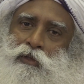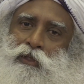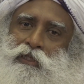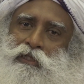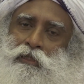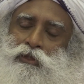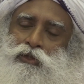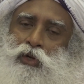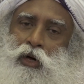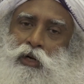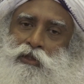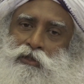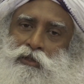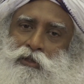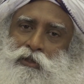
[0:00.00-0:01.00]
It is
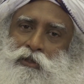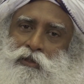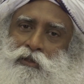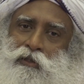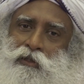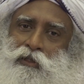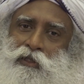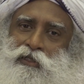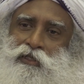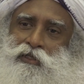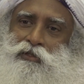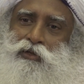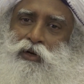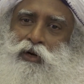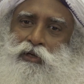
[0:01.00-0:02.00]
not
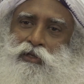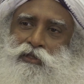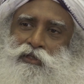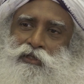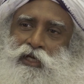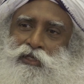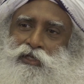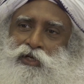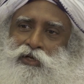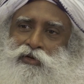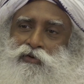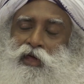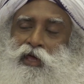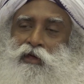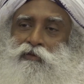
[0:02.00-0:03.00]
such a
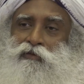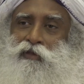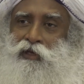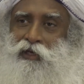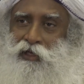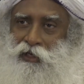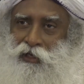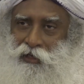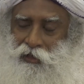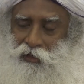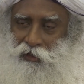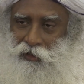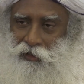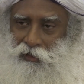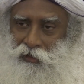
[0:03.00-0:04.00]
rare thing in
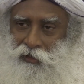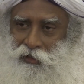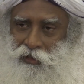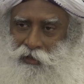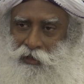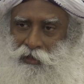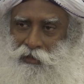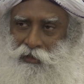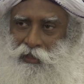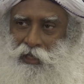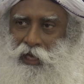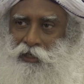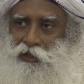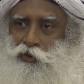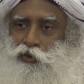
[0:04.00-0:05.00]
India
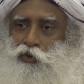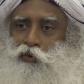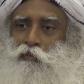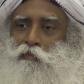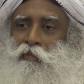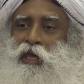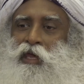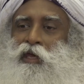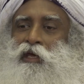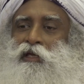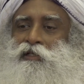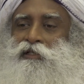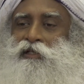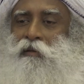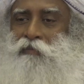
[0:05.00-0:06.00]
that you may
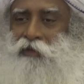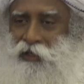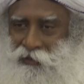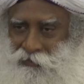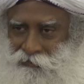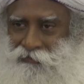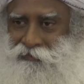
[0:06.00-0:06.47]
hit something,